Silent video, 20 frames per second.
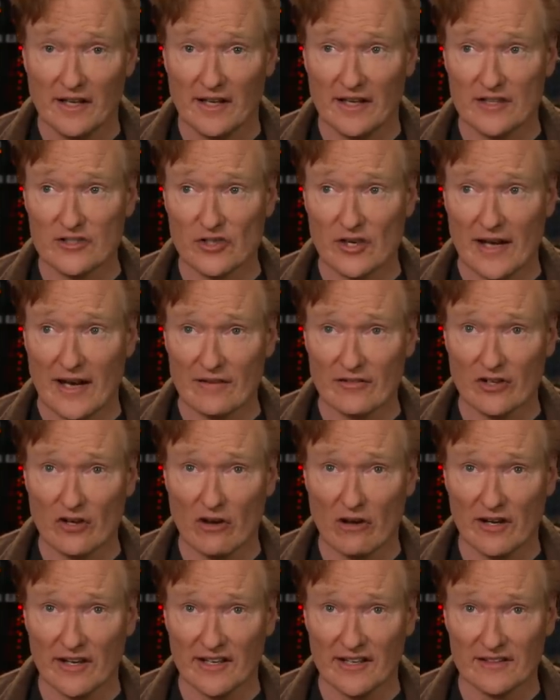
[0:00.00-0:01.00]
is you have an
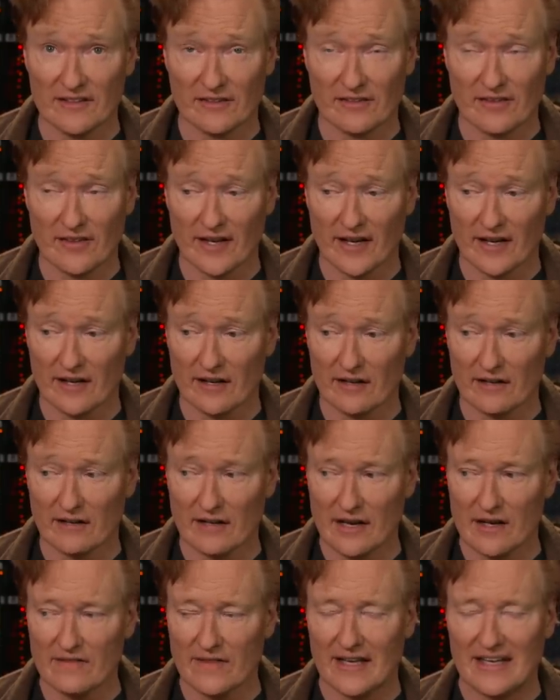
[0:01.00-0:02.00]
audience there
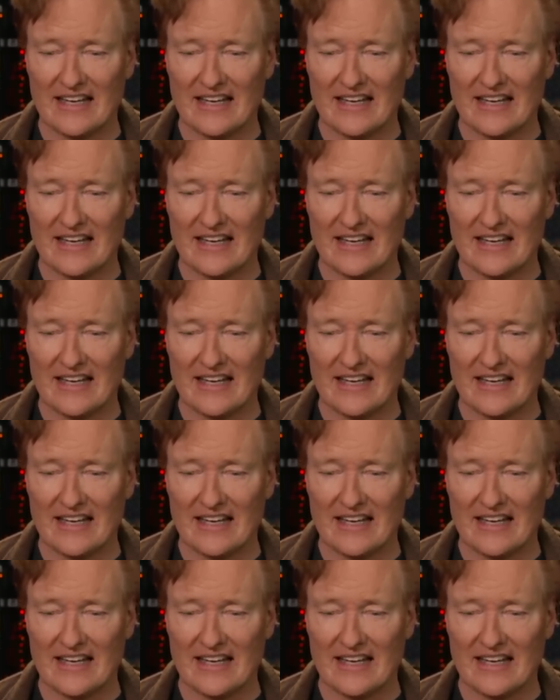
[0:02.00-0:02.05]
and they